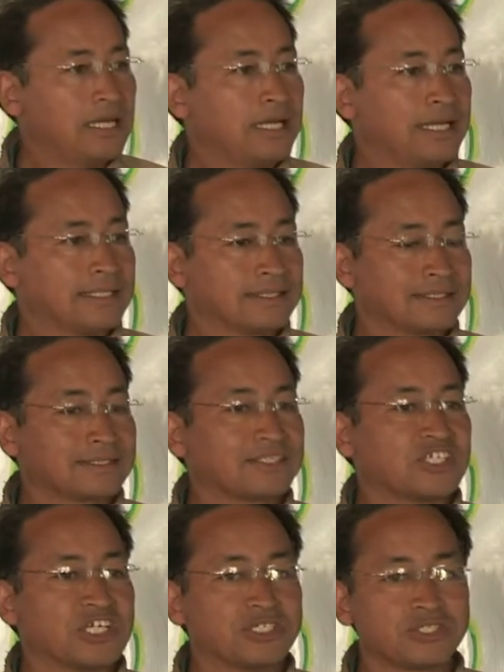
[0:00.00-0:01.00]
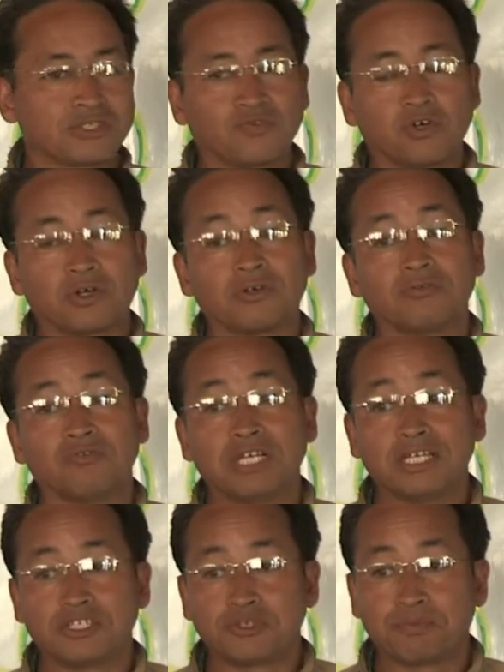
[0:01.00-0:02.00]
has changed for
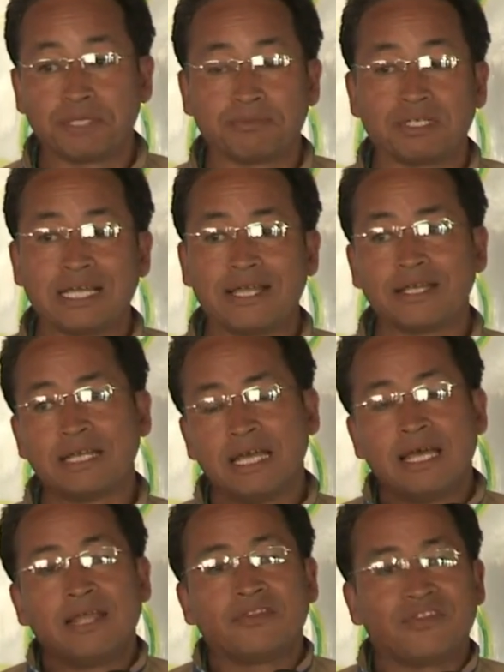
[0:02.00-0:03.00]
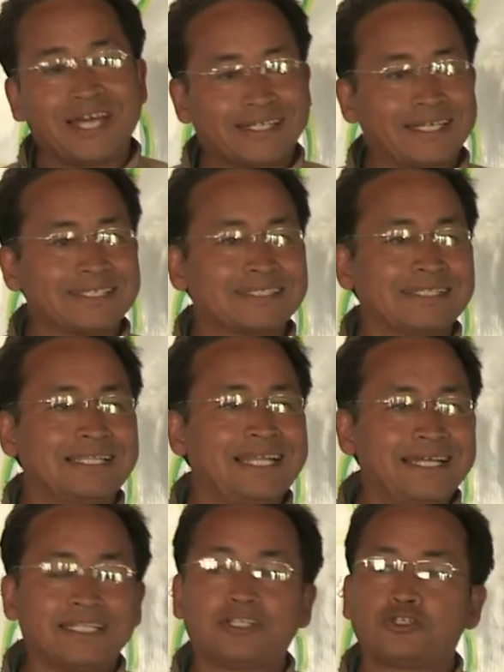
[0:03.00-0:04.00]
village people, and that has
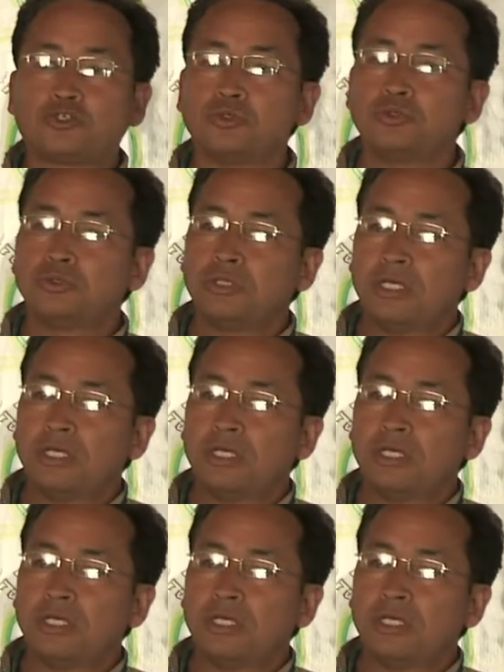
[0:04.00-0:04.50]
led to